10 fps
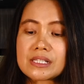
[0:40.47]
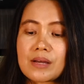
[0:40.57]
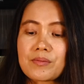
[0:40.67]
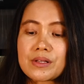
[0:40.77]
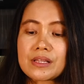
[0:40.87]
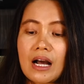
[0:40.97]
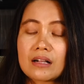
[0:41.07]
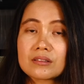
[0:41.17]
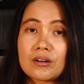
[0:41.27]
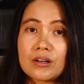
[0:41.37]
separate the
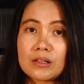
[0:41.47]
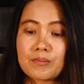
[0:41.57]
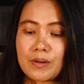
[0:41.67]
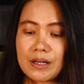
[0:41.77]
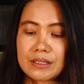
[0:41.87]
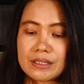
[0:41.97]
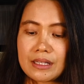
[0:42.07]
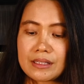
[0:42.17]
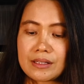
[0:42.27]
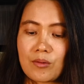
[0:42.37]
alcohol part
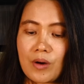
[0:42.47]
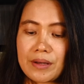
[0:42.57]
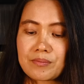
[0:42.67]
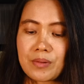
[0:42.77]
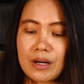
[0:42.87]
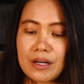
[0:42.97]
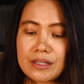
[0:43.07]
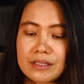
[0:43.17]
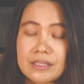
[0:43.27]
and the white part.